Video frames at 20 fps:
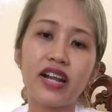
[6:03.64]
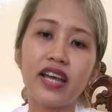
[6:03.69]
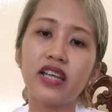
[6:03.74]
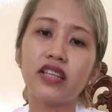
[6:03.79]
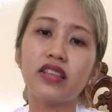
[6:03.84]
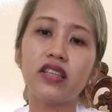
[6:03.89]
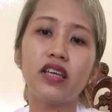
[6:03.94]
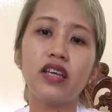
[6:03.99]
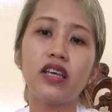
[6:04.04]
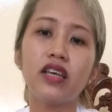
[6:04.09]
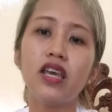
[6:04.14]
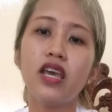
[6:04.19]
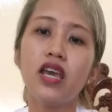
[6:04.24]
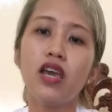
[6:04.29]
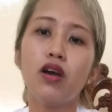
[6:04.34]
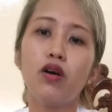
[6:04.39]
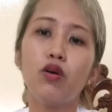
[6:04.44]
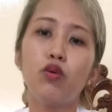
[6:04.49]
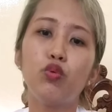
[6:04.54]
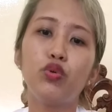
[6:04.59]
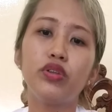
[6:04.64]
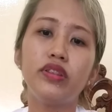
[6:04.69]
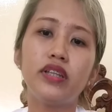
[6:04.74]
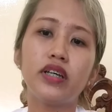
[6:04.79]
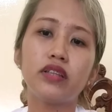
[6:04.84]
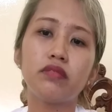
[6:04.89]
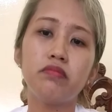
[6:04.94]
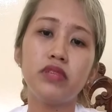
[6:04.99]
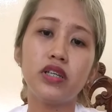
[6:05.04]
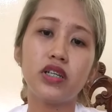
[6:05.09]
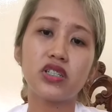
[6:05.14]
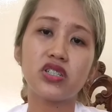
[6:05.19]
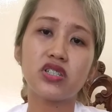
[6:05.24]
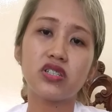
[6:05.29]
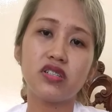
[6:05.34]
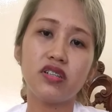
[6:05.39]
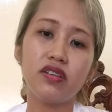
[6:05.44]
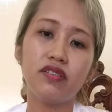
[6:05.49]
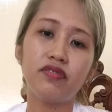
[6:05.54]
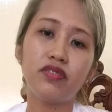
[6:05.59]
writing would not be
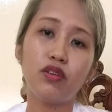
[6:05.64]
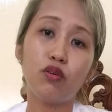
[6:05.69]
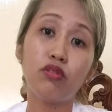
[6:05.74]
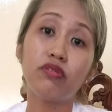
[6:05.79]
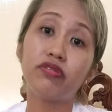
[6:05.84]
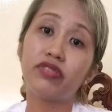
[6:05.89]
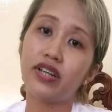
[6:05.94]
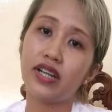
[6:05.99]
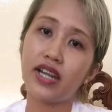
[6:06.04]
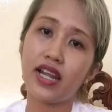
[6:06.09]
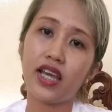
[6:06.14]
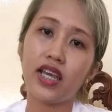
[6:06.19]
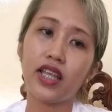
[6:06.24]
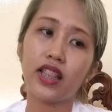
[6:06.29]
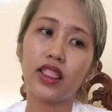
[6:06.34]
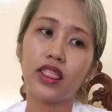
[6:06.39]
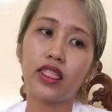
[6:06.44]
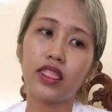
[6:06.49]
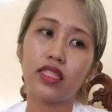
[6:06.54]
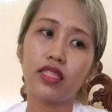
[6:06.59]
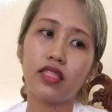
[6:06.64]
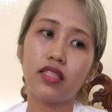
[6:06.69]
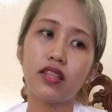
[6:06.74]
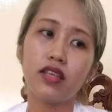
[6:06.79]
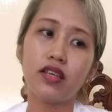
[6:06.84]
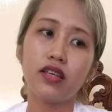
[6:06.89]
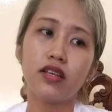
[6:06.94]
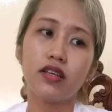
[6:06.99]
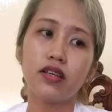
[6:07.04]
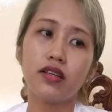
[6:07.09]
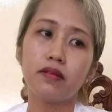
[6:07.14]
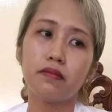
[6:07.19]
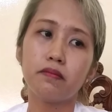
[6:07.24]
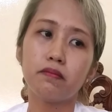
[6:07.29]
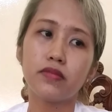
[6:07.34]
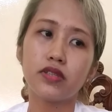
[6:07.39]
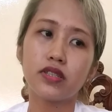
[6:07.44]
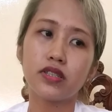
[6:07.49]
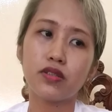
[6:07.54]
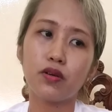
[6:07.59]
achieved overnight.
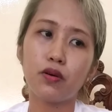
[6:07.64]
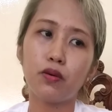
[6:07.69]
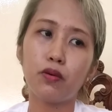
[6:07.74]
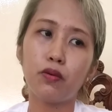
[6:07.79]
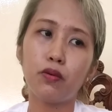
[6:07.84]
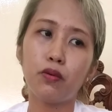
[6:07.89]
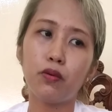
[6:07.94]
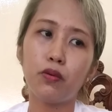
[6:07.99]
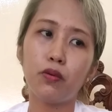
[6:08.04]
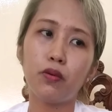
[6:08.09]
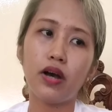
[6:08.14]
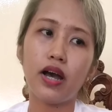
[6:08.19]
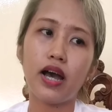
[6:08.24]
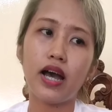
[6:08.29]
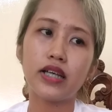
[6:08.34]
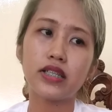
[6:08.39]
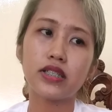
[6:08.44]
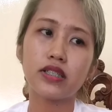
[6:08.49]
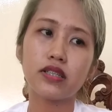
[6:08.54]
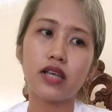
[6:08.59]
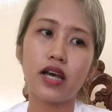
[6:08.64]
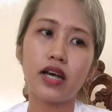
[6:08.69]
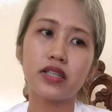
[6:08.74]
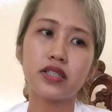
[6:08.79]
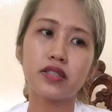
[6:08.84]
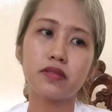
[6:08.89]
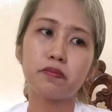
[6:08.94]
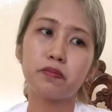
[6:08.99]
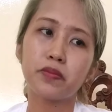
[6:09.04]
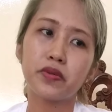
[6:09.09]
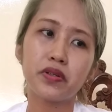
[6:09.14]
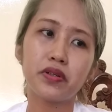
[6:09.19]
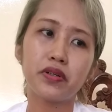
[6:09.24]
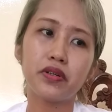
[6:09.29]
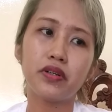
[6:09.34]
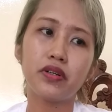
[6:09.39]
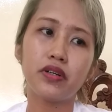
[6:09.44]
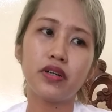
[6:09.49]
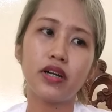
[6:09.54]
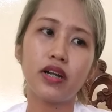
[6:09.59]
So as
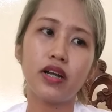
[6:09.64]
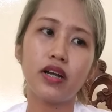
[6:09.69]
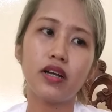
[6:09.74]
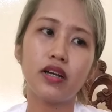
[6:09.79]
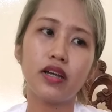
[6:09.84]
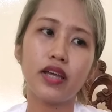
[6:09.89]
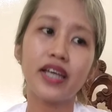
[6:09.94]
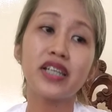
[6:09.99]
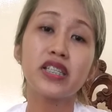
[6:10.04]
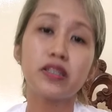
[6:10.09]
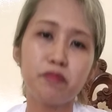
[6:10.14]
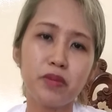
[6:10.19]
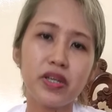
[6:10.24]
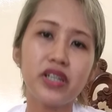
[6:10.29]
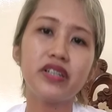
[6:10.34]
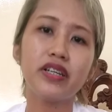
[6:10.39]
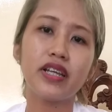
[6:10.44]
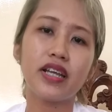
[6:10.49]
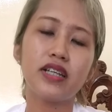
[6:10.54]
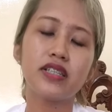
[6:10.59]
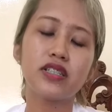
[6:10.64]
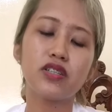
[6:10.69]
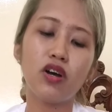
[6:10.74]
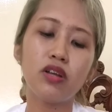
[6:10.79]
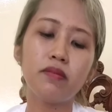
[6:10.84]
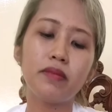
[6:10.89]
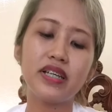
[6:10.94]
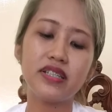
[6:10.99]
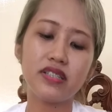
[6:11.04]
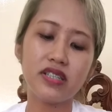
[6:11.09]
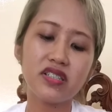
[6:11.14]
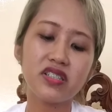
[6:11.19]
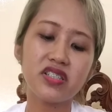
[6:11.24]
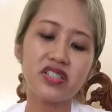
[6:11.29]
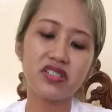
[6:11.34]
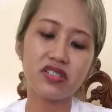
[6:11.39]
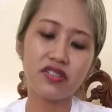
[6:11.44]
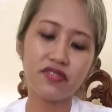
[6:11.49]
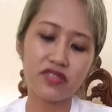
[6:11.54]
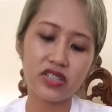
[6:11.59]
per experience on my 6
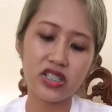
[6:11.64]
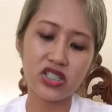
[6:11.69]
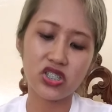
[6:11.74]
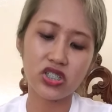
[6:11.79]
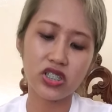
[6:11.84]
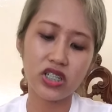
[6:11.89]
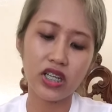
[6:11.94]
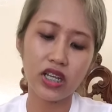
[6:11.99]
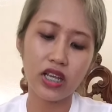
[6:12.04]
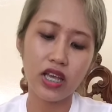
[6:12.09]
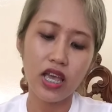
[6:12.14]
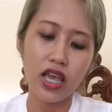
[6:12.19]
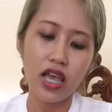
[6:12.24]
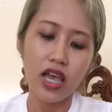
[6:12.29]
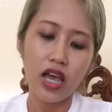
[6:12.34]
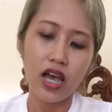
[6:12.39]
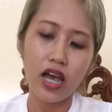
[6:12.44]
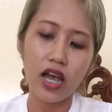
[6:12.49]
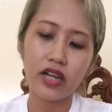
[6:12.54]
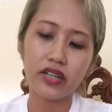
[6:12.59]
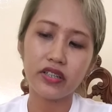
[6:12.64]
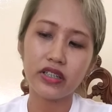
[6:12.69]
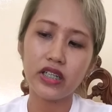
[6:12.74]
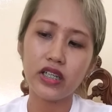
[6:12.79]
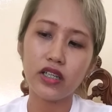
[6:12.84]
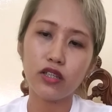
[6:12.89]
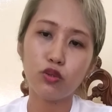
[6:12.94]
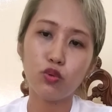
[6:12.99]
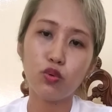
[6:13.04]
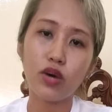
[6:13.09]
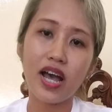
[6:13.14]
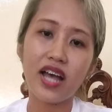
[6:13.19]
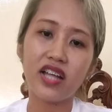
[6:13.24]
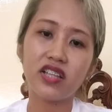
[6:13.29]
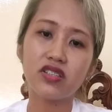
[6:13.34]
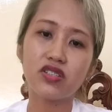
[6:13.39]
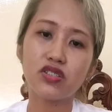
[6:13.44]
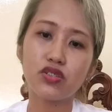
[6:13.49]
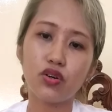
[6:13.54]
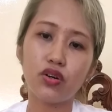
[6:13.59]
years of teaching, I really do
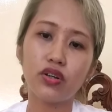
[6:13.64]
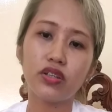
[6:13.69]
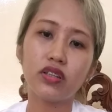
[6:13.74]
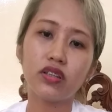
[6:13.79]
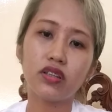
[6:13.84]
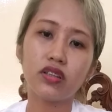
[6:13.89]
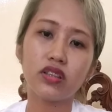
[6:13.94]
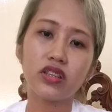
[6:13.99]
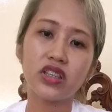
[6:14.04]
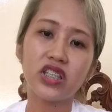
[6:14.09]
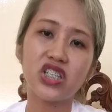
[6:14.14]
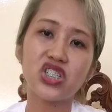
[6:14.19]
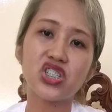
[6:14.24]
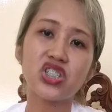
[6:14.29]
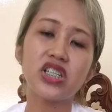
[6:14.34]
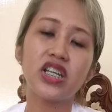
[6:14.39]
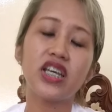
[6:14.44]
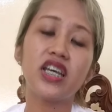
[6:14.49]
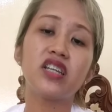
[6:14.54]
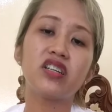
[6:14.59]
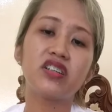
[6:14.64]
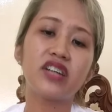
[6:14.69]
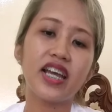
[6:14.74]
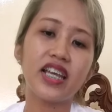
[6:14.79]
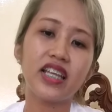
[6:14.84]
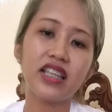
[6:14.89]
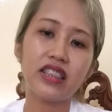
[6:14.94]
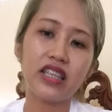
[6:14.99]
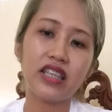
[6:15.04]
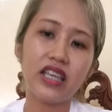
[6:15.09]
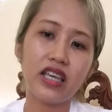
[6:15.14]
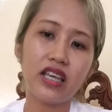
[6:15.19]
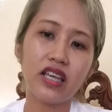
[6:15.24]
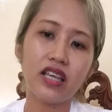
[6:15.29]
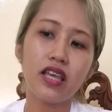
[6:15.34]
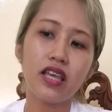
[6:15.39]
hands-on teaching and writing.